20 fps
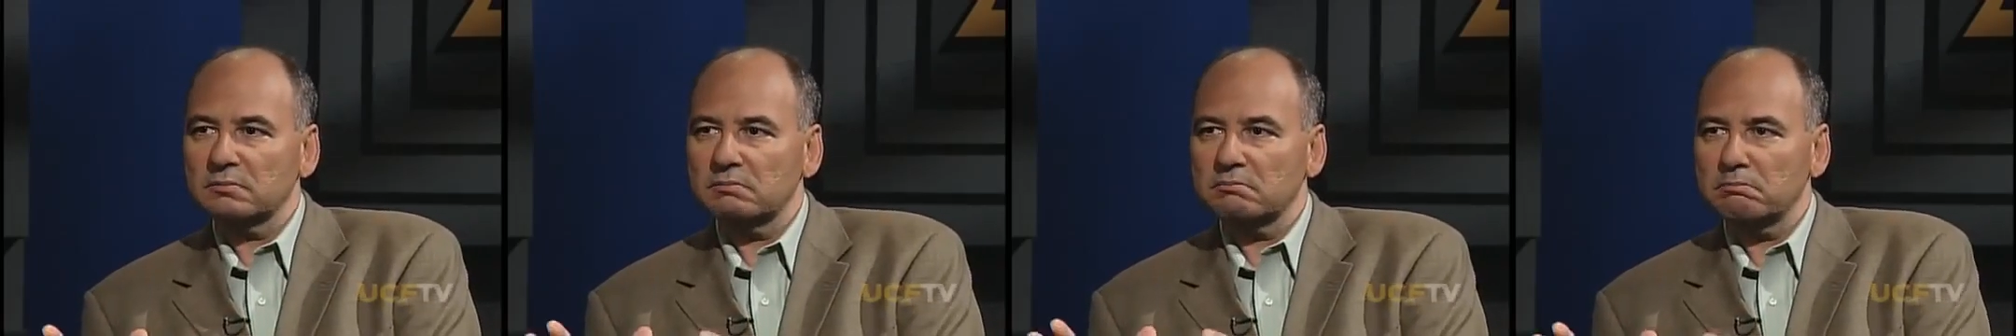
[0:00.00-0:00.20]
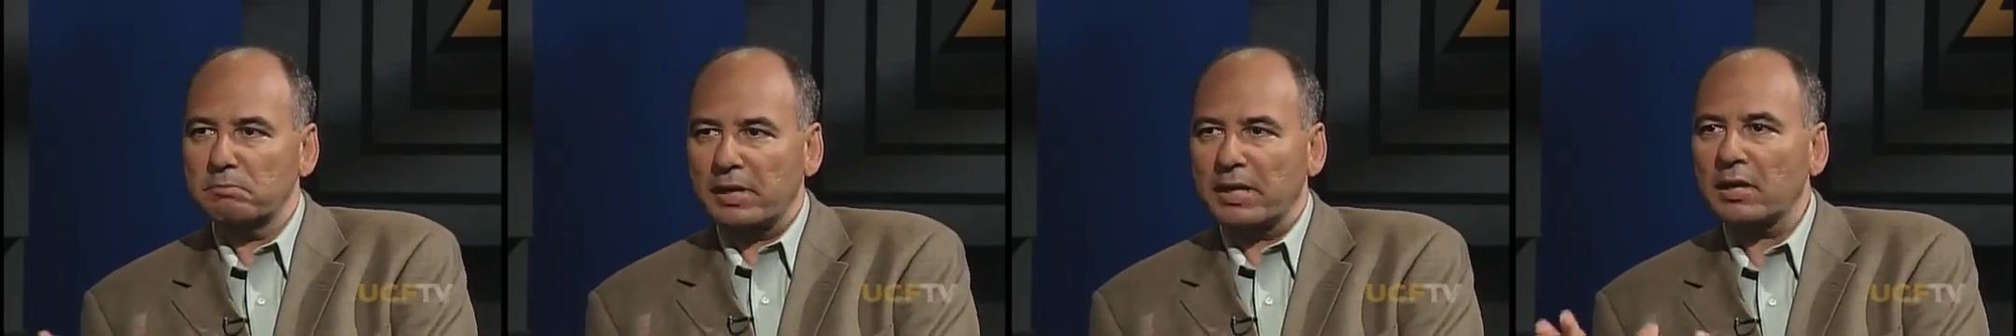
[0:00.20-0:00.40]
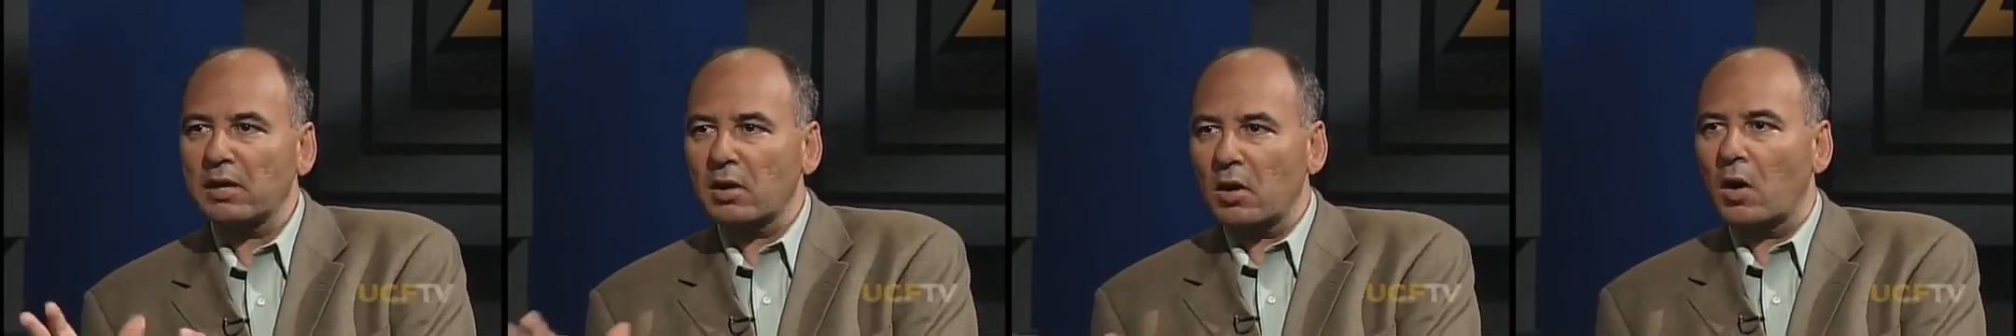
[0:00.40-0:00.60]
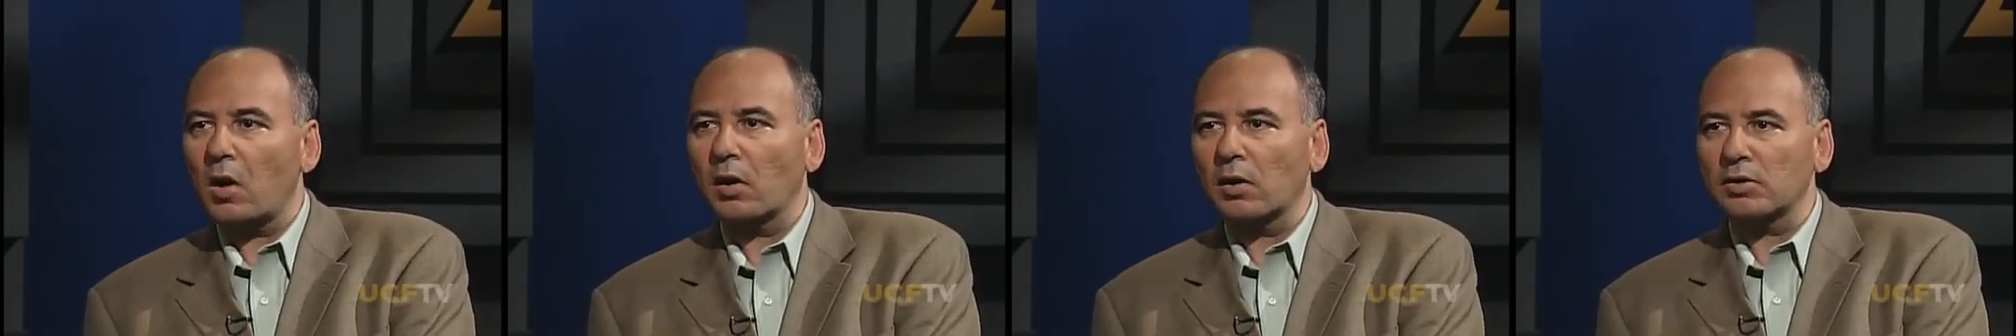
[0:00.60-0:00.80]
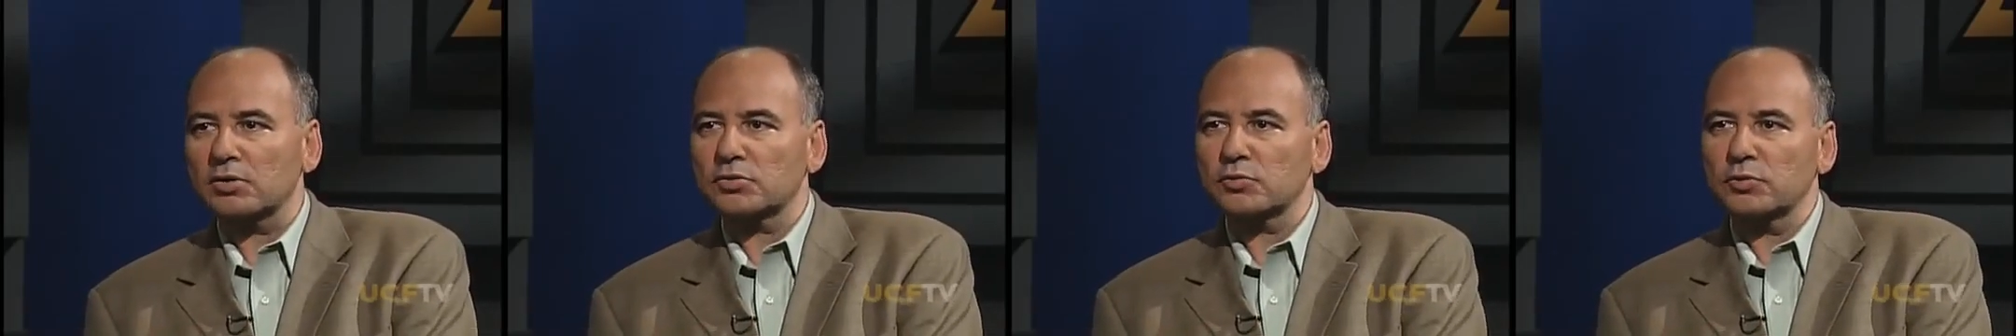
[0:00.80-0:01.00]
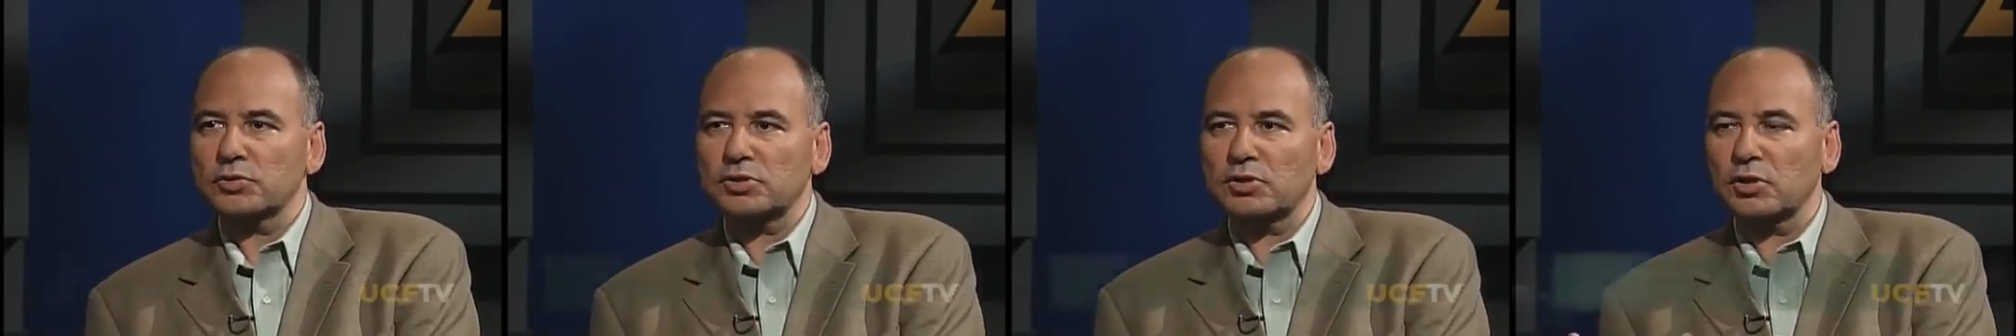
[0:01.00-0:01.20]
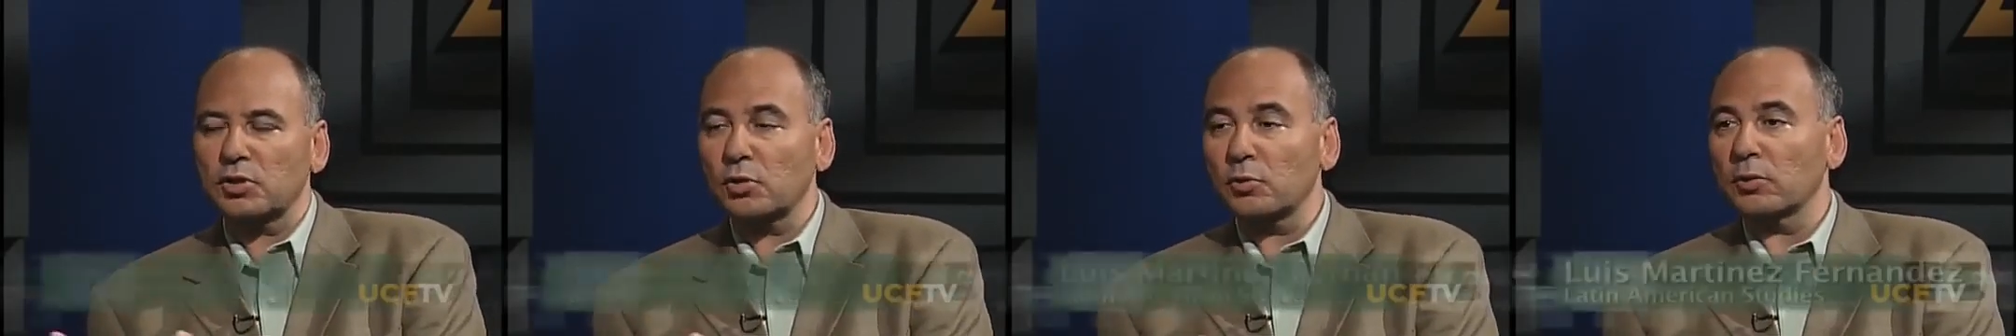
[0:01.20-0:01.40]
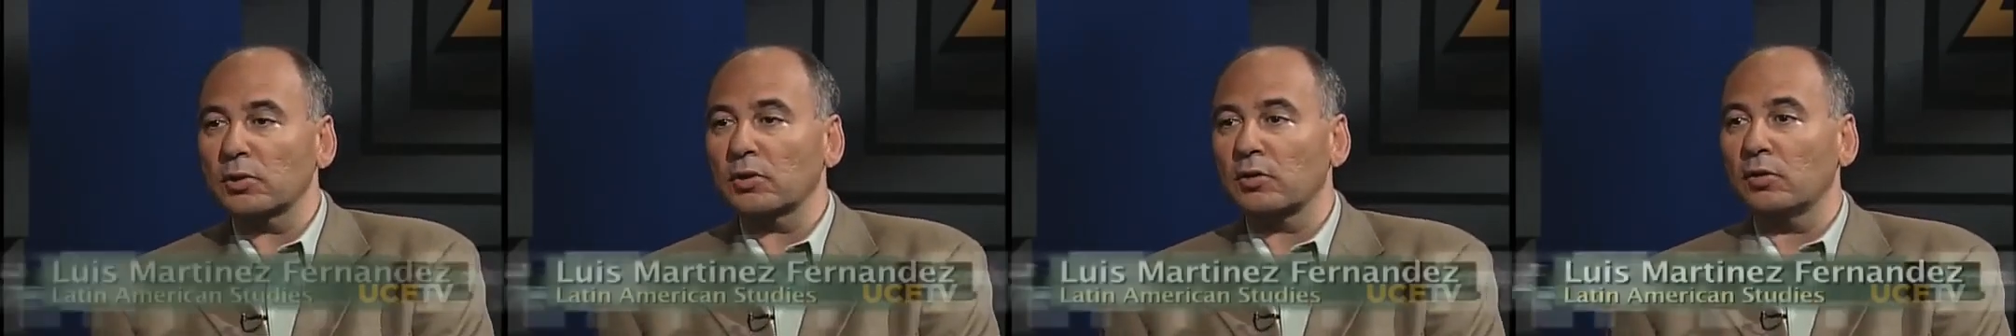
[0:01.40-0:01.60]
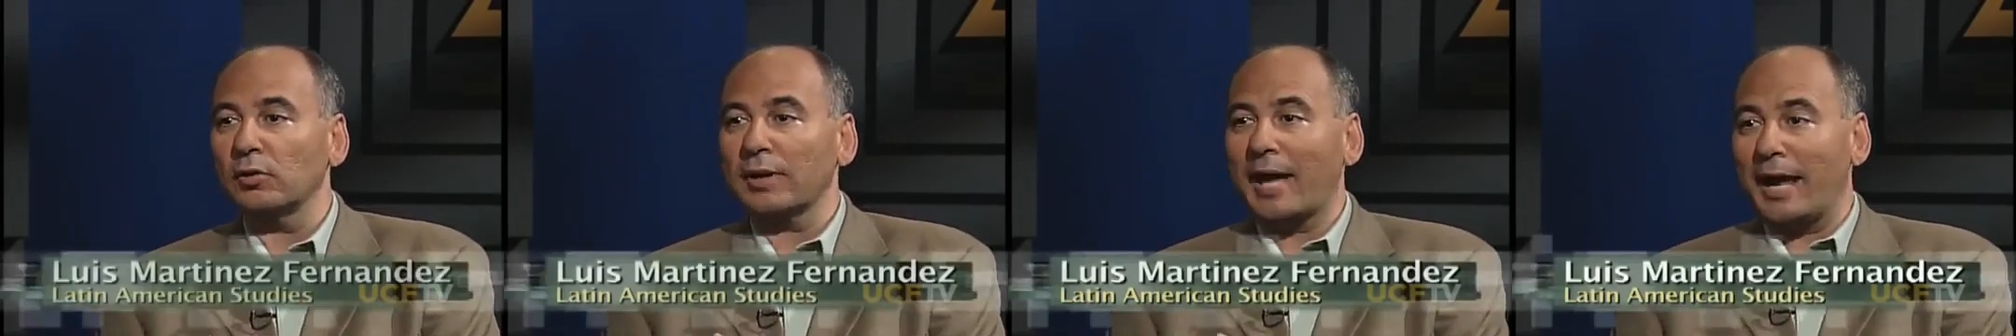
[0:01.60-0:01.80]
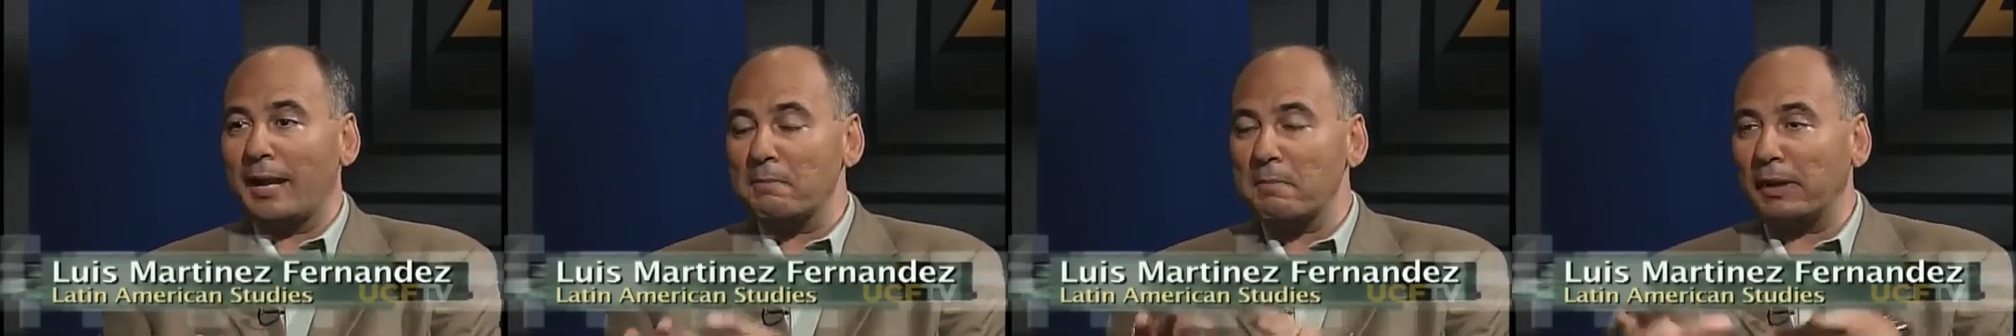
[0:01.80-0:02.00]
big cars, which in Cuba are called
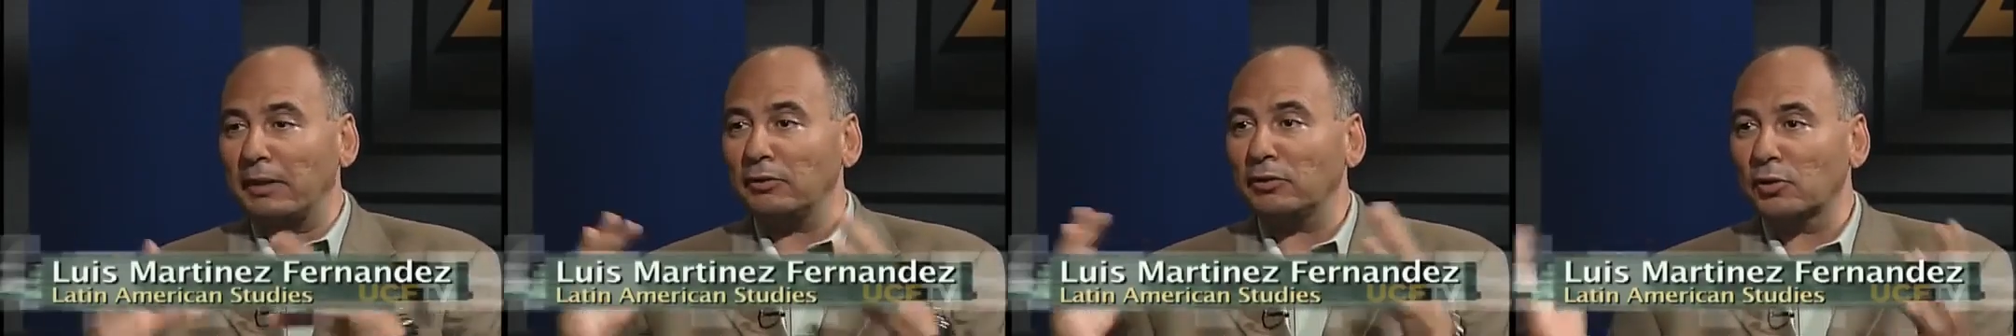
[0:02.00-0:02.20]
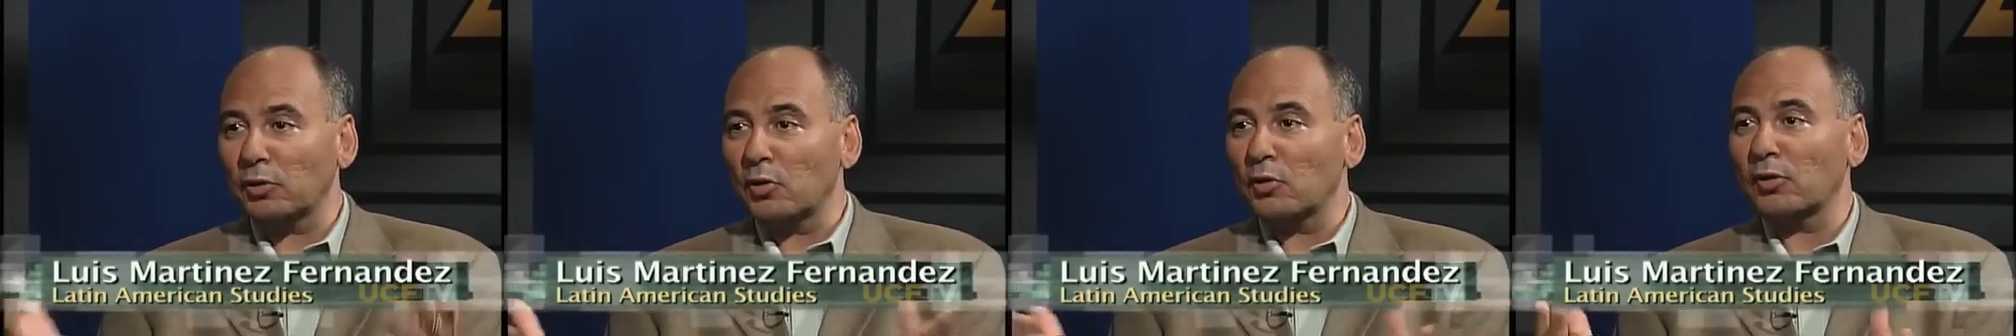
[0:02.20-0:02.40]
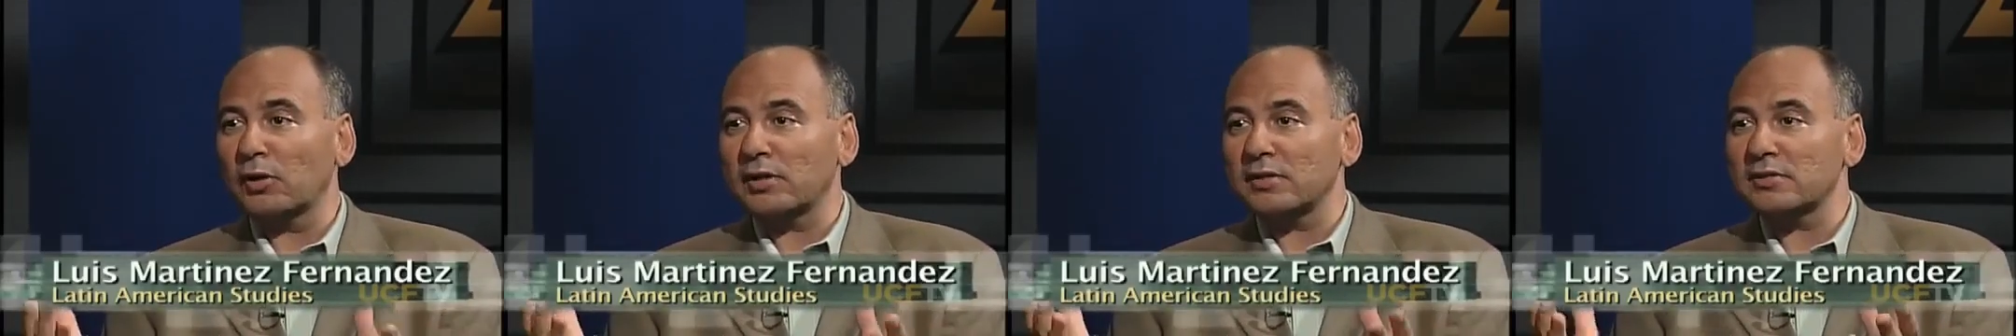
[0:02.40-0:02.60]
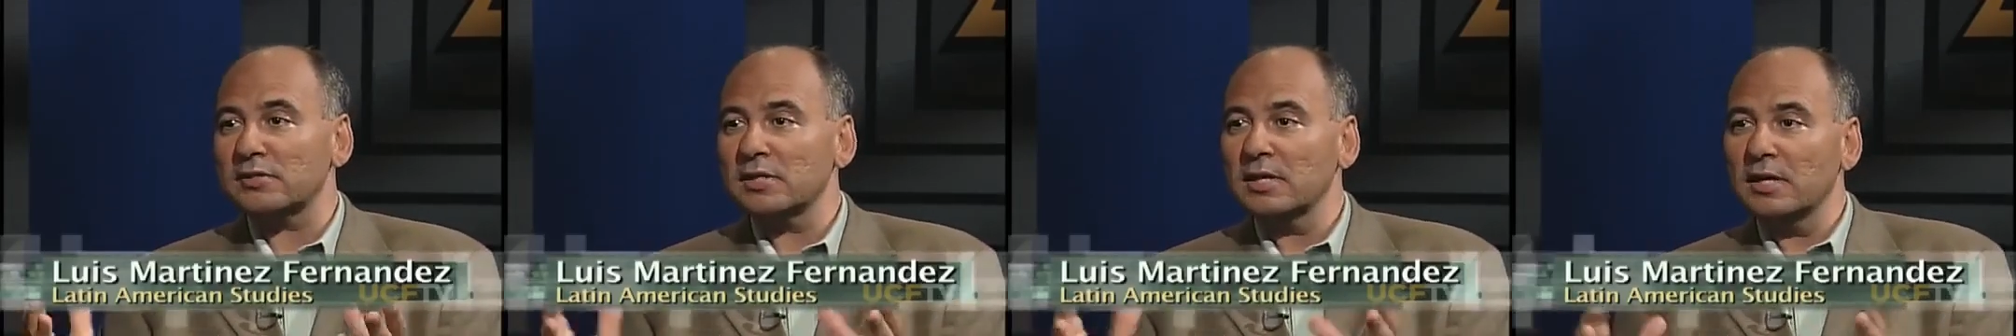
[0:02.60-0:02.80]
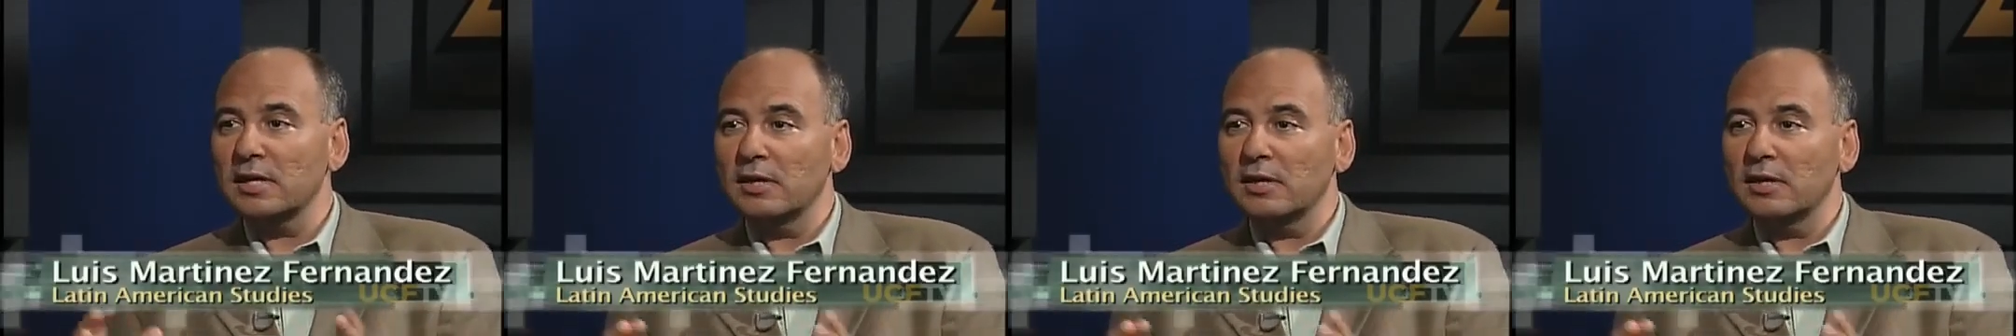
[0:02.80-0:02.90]
almendrones,